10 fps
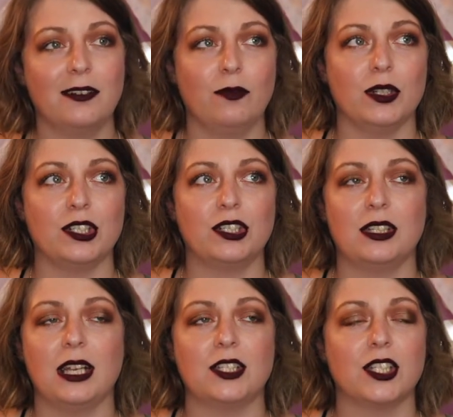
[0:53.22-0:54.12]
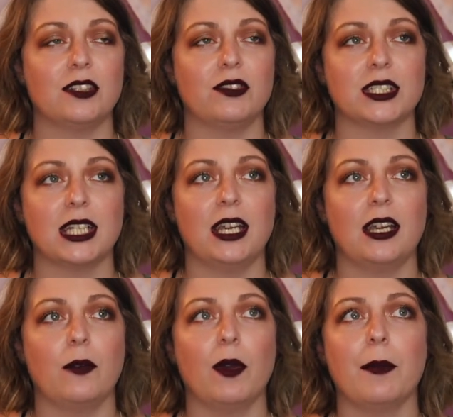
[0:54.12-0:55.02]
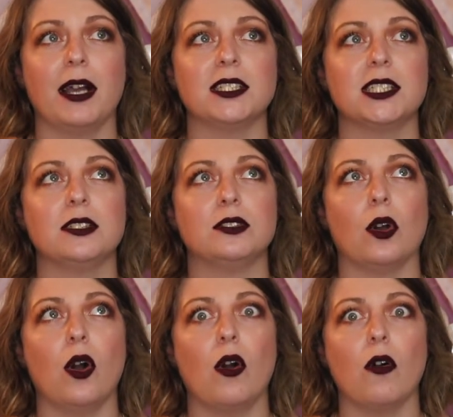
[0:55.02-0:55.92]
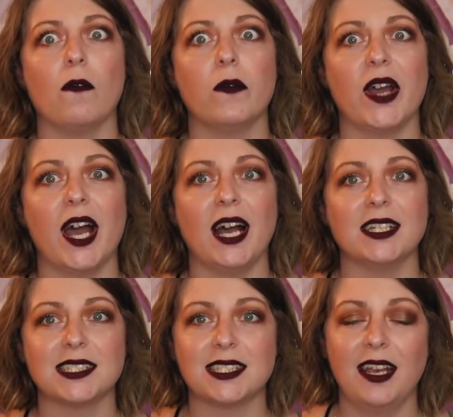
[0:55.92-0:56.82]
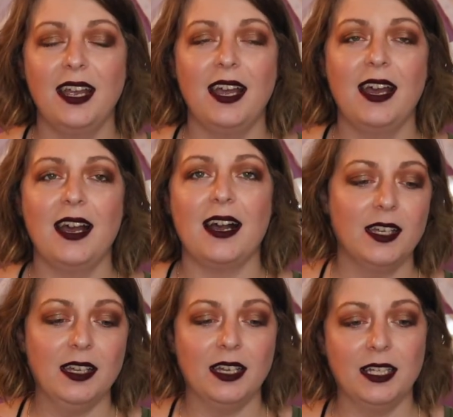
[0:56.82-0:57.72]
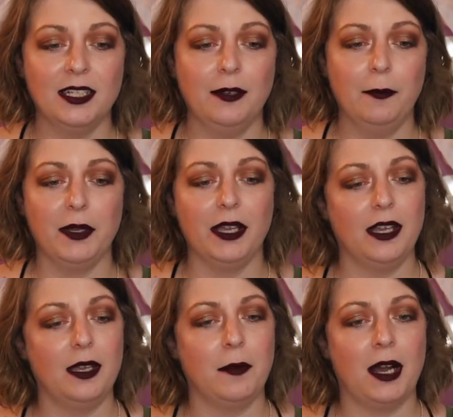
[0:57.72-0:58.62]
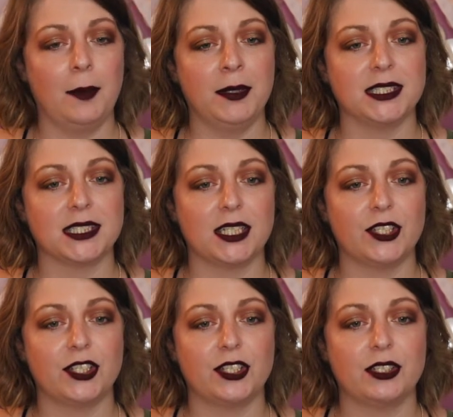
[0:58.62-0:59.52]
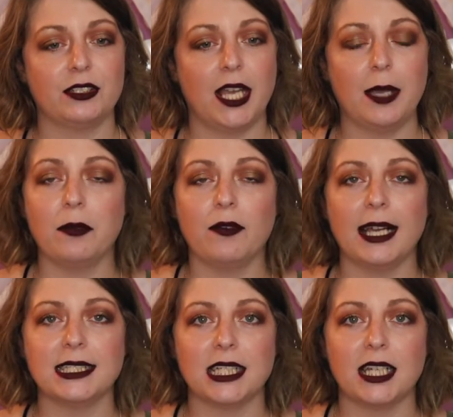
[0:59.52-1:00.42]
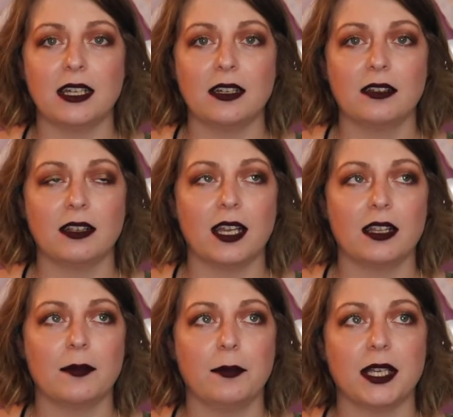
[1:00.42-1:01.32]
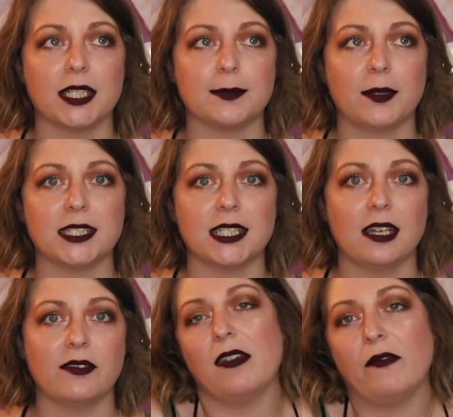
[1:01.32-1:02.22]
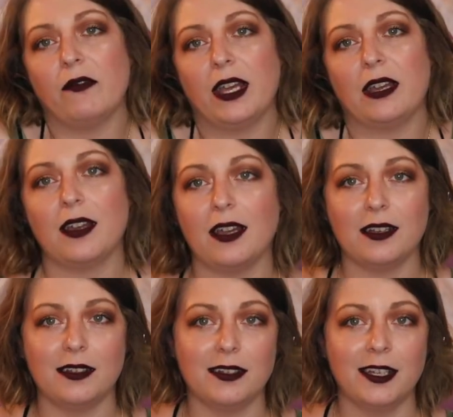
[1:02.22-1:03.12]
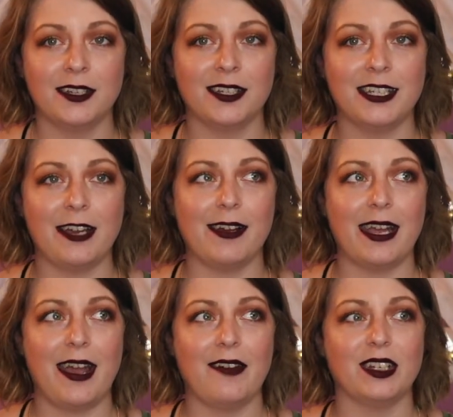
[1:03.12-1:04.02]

which that just feels like it went by so fast. And being a mom is such a blessing, like the biggest blessing ever. Like, and now I have